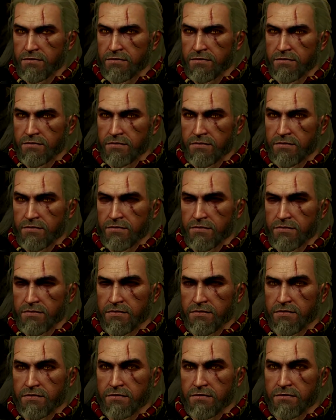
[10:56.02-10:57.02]

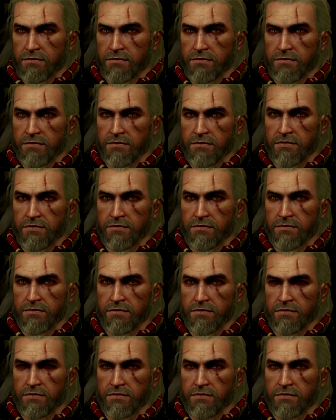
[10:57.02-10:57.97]
(no one is talking)